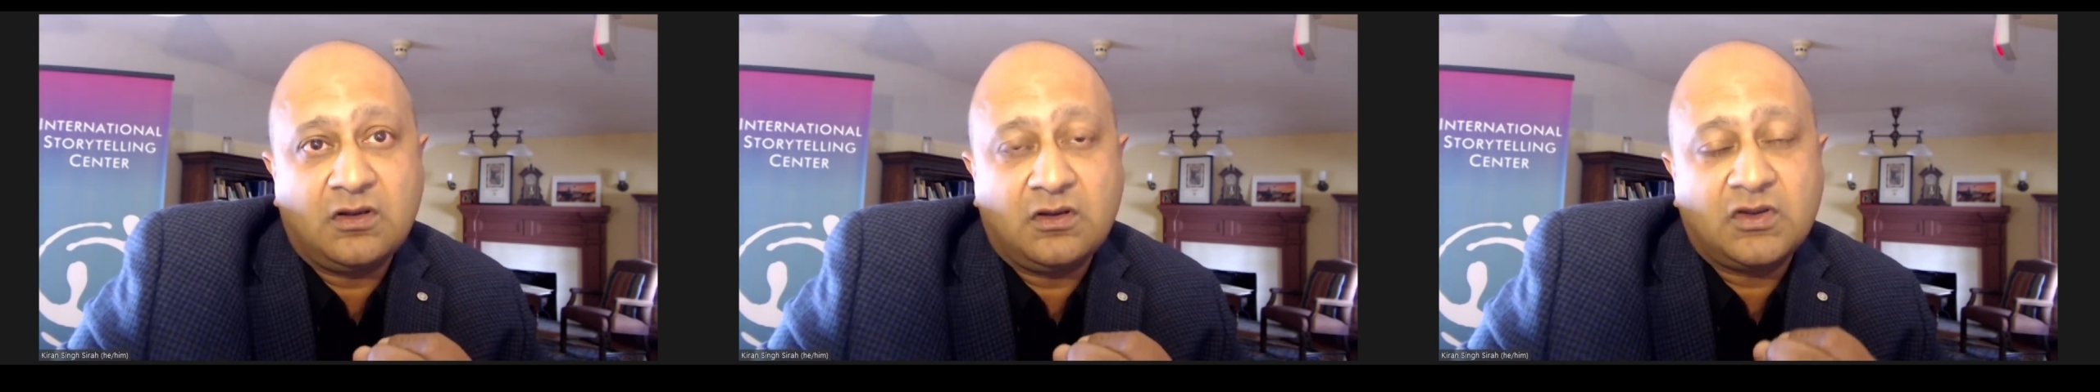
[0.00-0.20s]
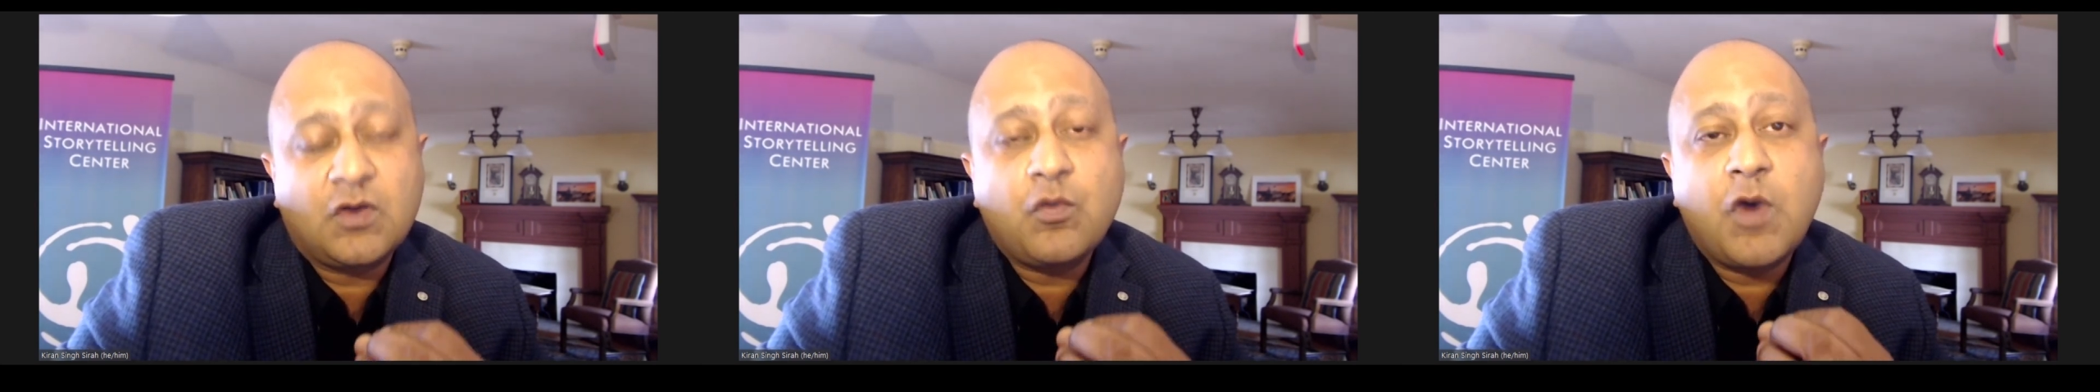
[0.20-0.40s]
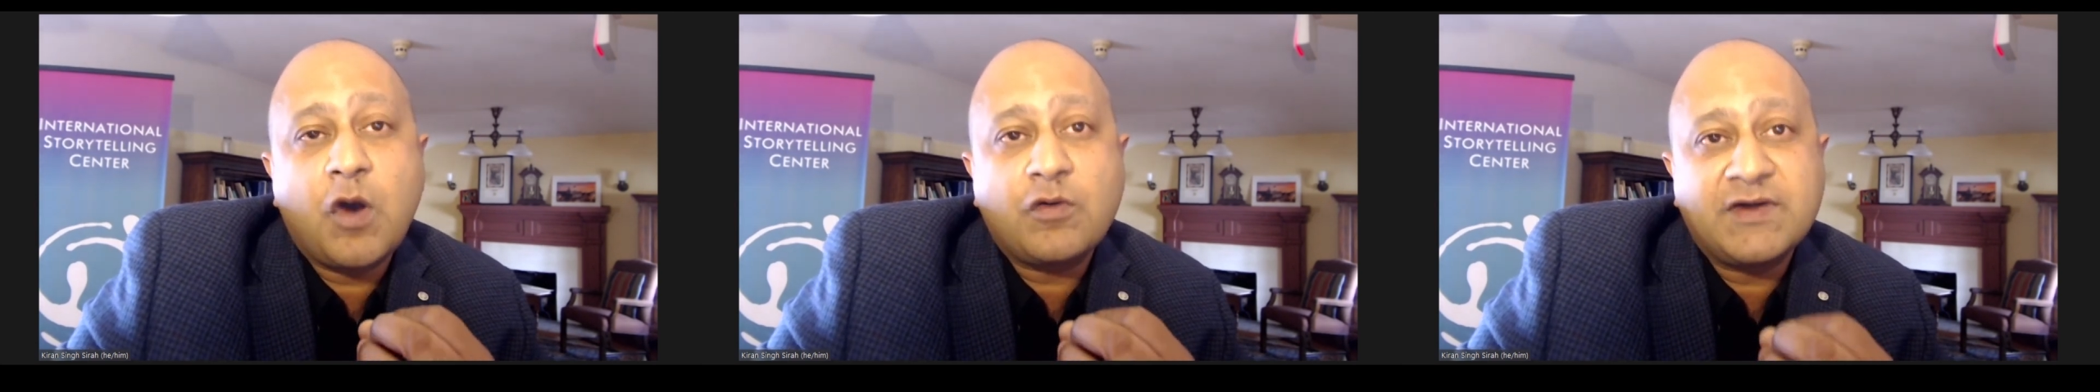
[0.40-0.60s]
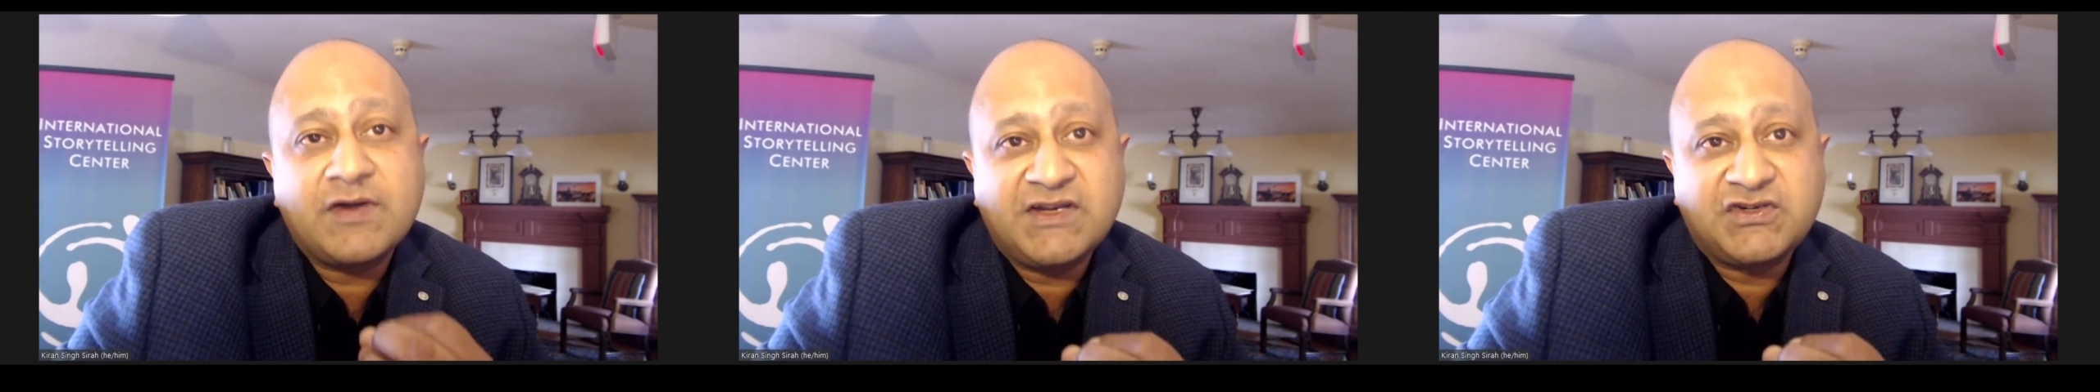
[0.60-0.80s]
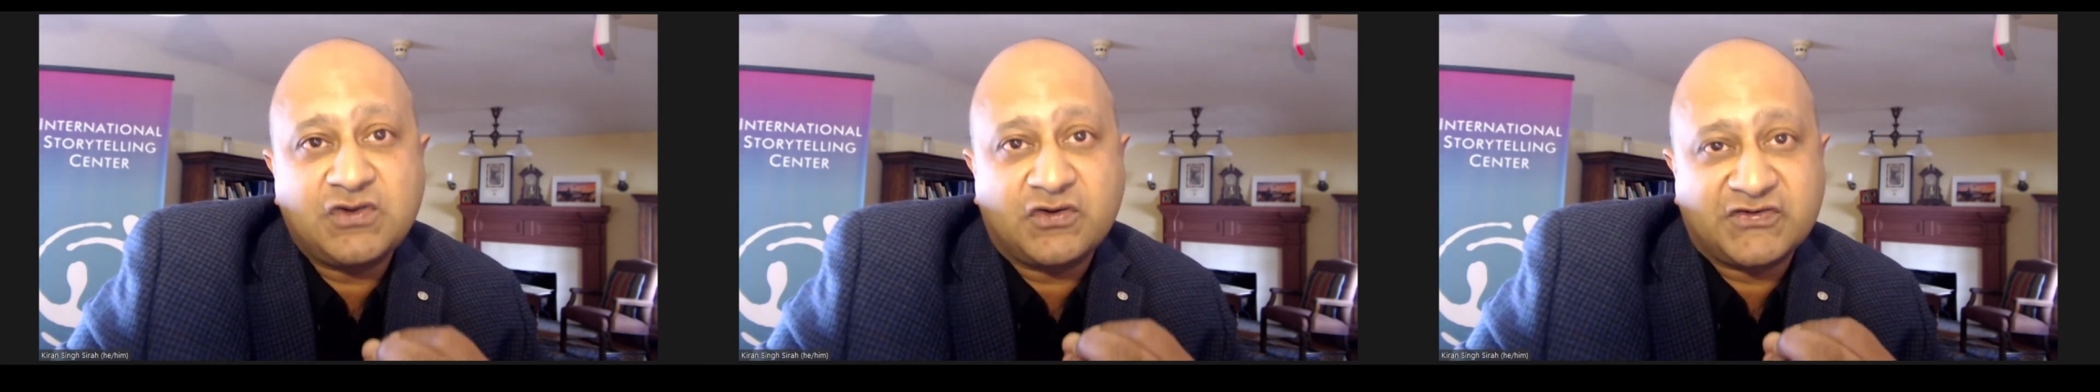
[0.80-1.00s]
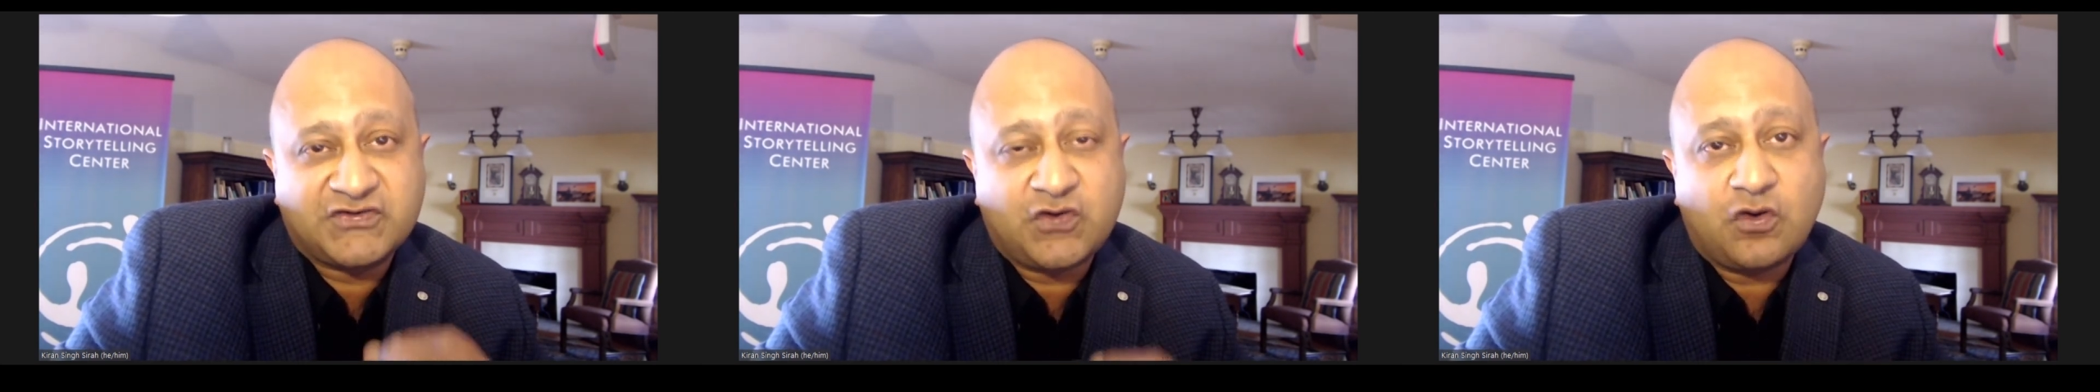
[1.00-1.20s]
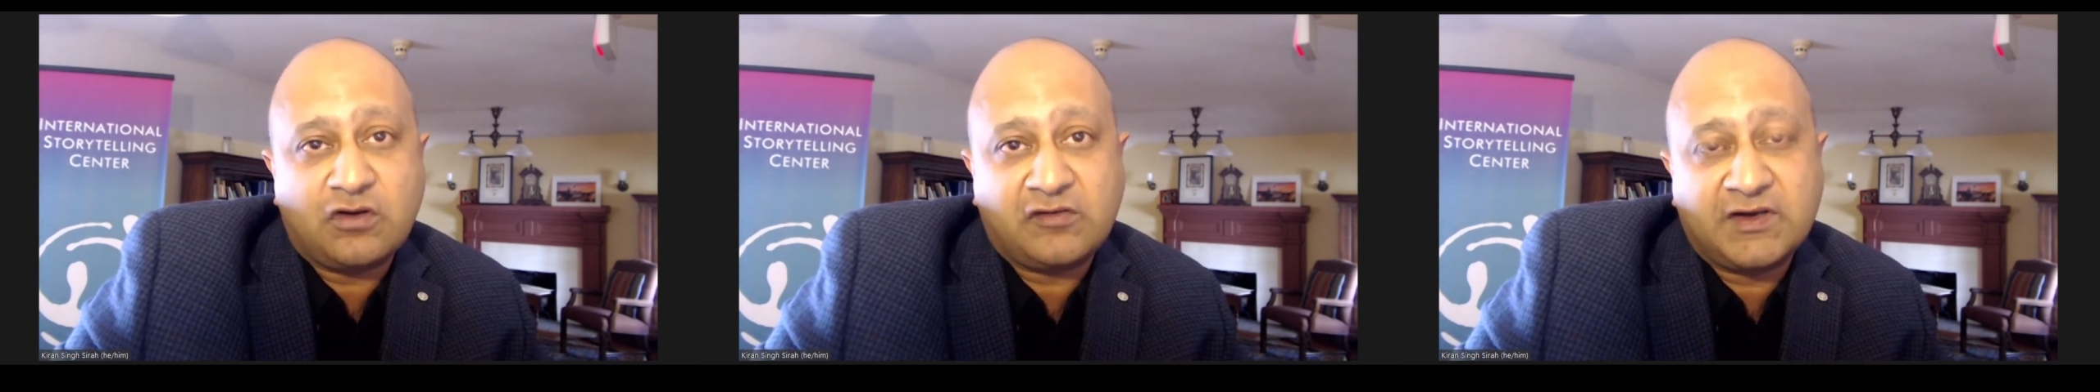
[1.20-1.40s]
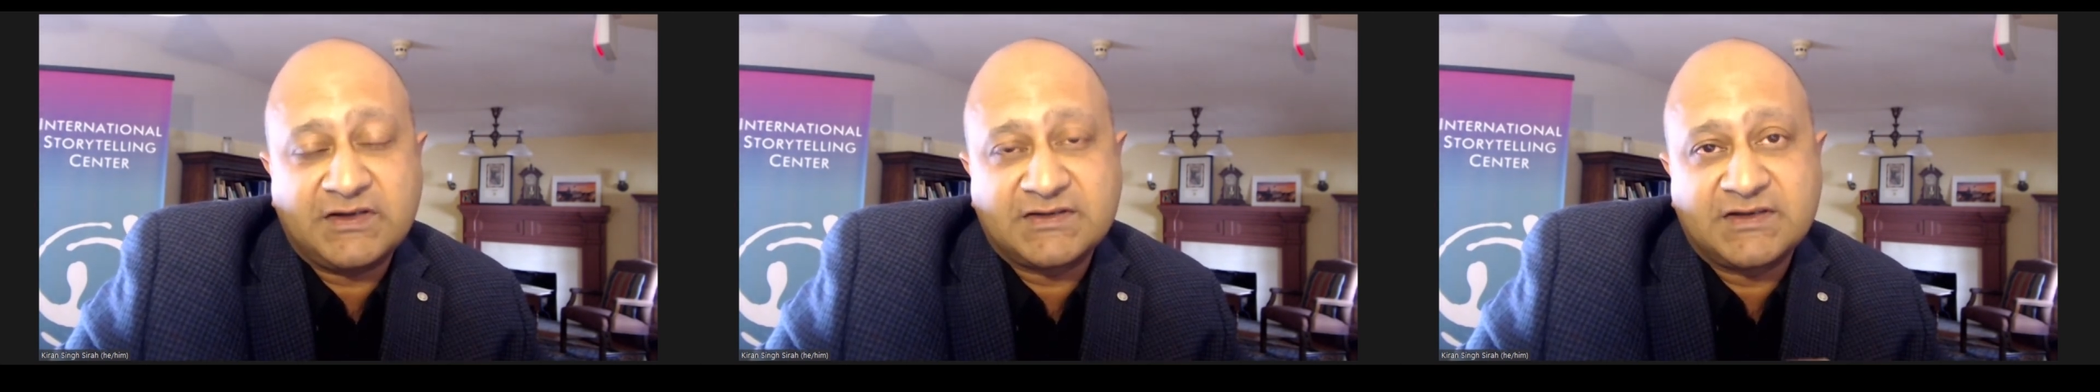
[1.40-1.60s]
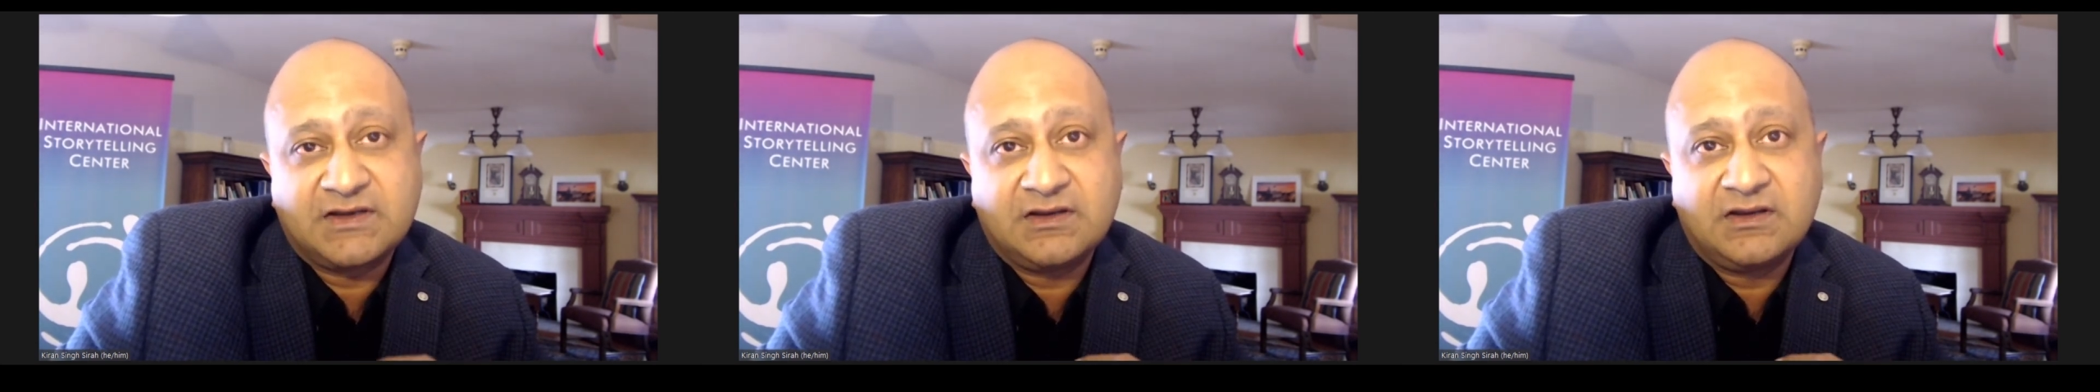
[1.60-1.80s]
The world needs your stories,